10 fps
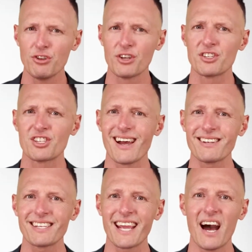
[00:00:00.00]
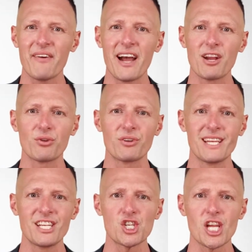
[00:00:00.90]
you can start to carve out your
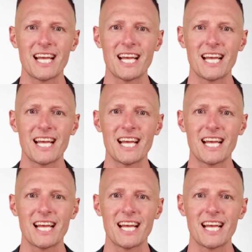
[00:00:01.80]
niche